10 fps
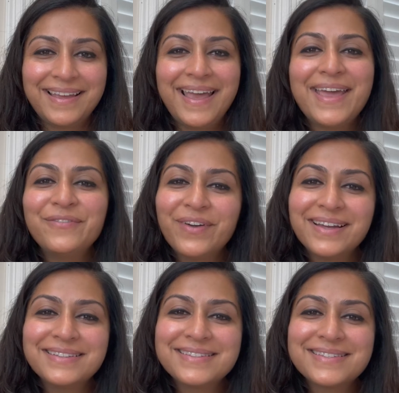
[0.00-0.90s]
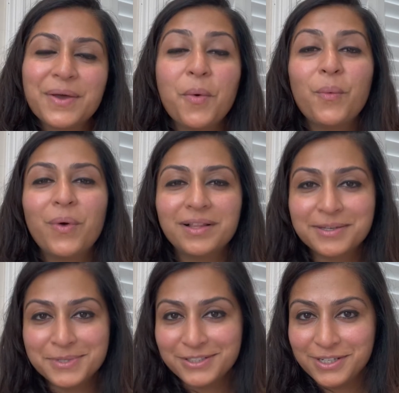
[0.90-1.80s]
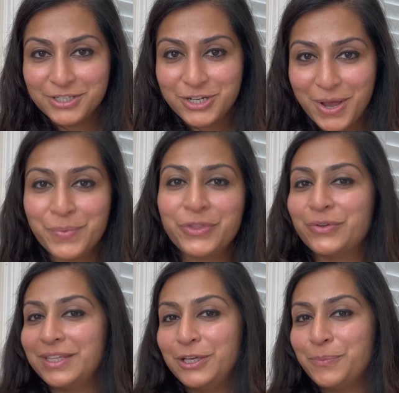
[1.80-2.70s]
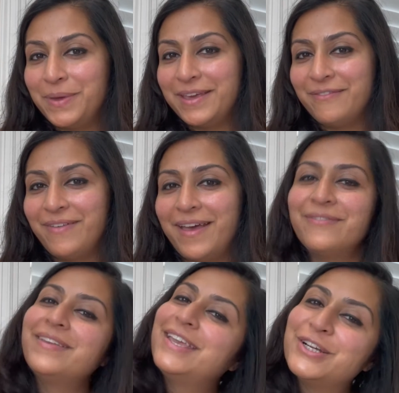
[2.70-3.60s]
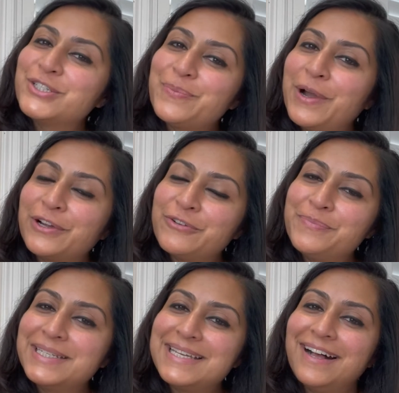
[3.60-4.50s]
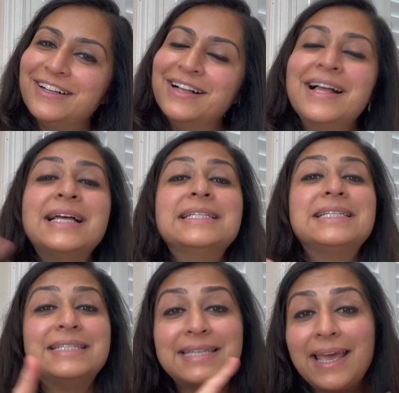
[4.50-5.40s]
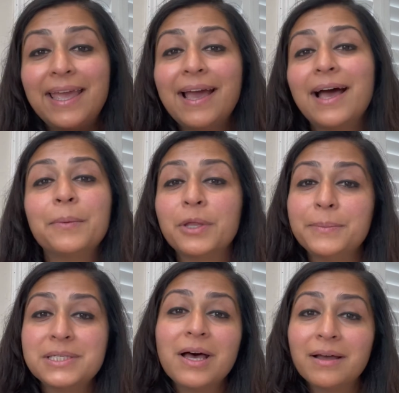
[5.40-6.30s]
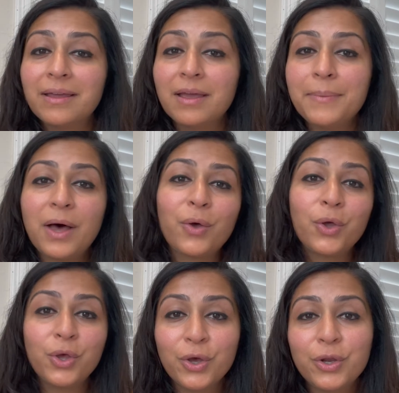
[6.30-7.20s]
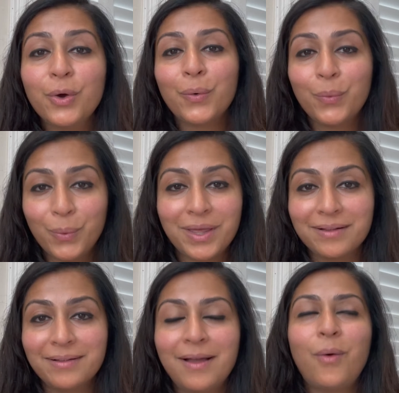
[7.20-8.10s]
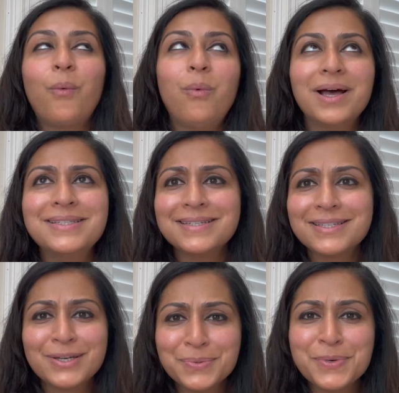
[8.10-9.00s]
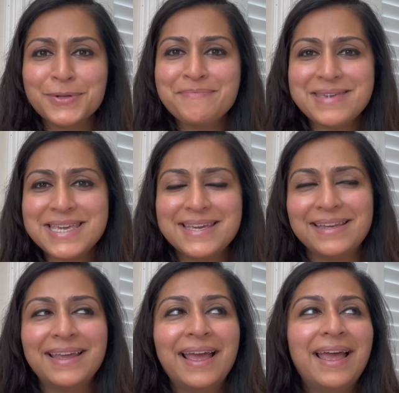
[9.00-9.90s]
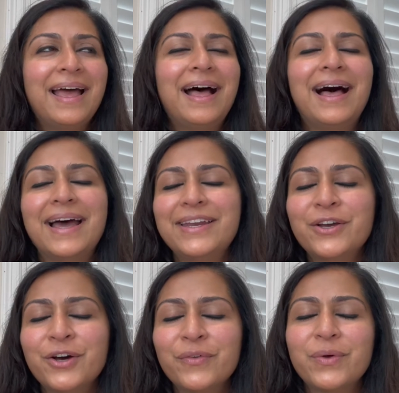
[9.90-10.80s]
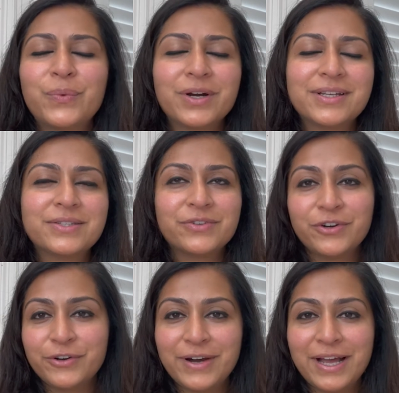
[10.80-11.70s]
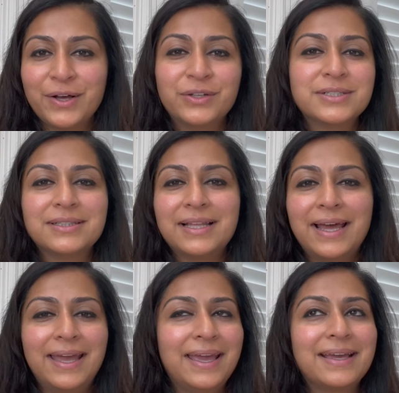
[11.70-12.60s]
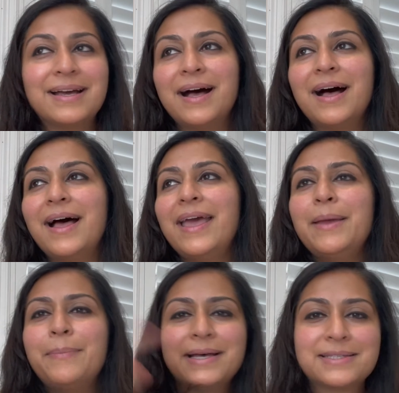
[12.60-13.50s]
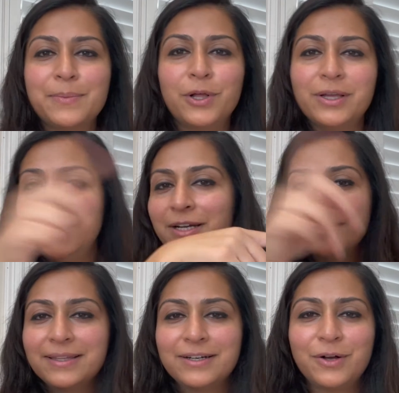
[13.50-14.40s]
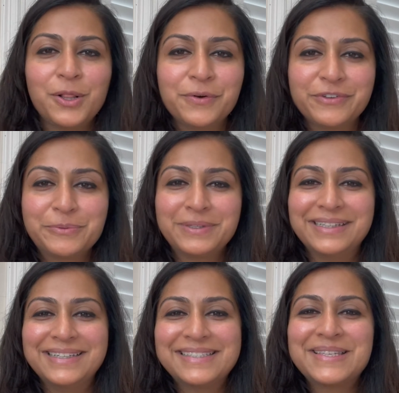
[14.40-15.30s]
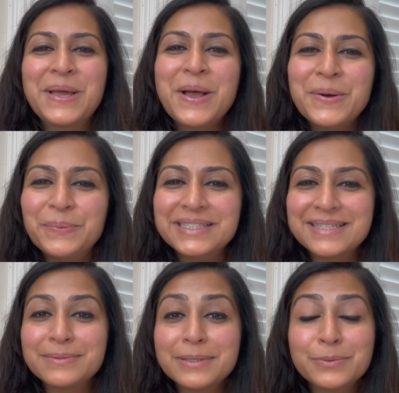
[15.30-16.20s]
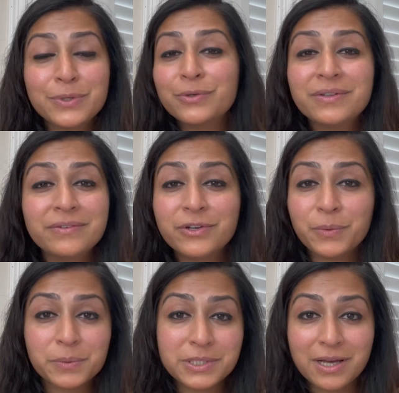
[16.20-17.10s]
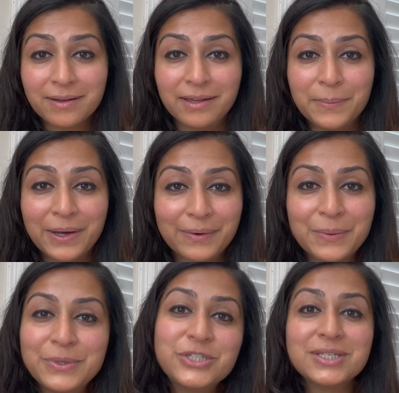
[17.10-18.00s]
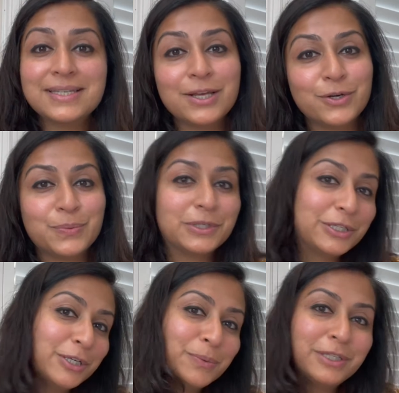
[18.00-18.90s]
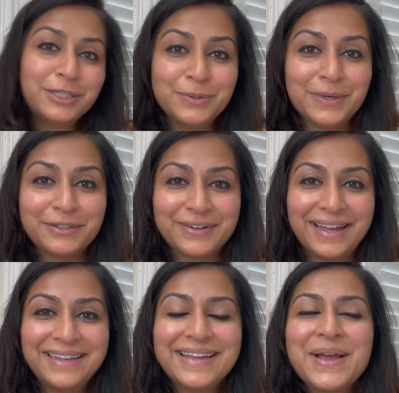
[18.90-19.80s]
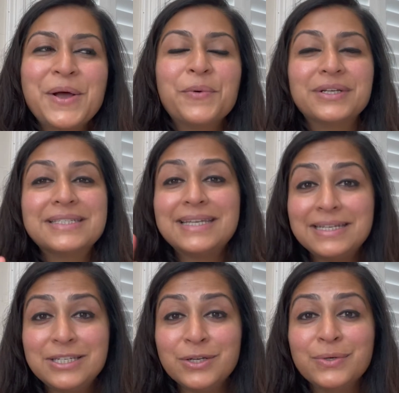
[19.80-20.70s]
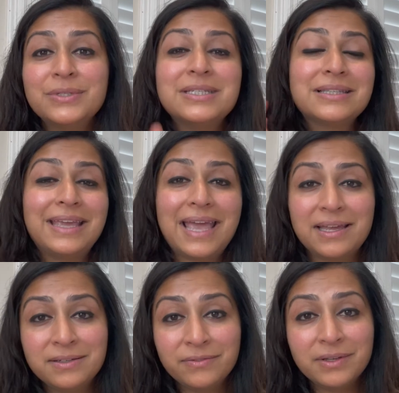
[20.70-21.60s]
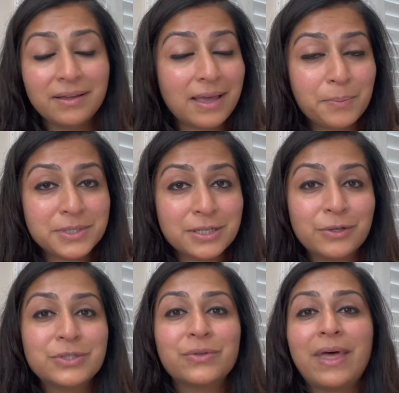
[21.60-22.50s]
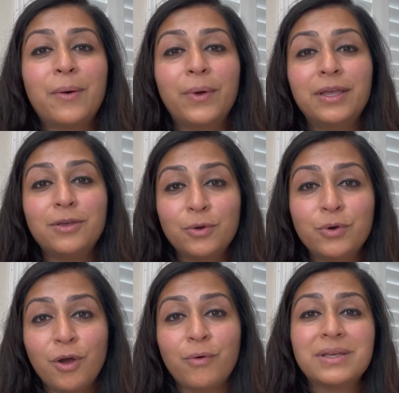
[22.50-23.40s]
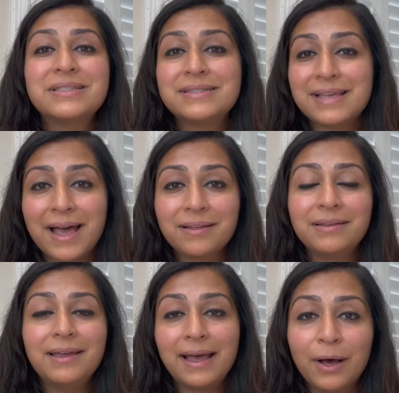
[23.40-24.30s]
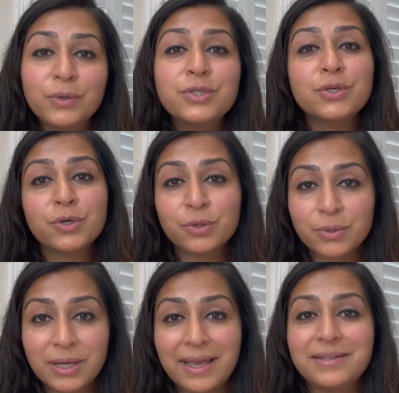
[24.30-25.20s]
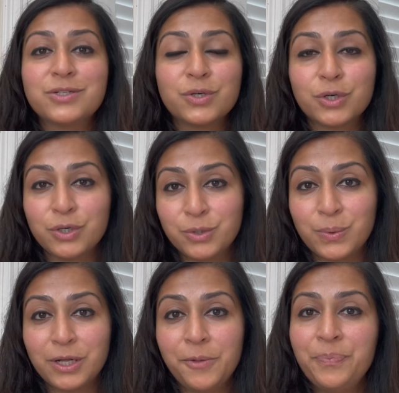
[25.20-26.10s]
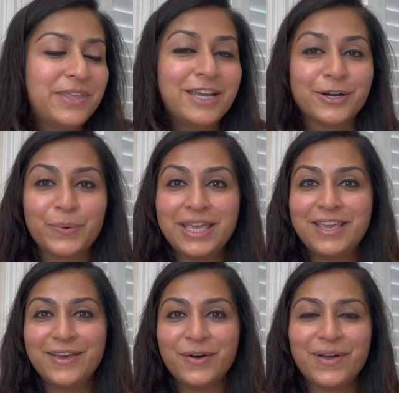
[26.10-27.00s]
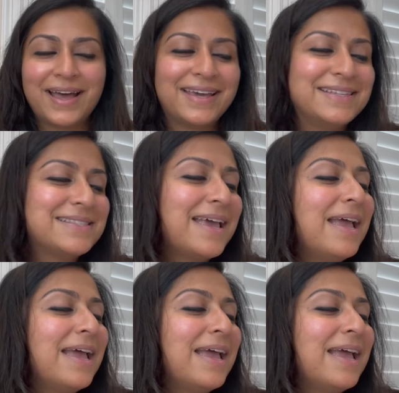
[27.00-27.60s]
Hey friends, welcome to Law Chat with your legal BFF, Girija Patel. Today I'm going to be talking about goodwill. What does goodwill mean? I know the word is thrown around like a basketball here and there all over the place, but sometimes we don't even know what we're talking about and we just say goodwill, goodwill, goodwill, right? Well, stay tuned till the end of the episode so that way you know exactly how to create your goodwill. Here we go, guys.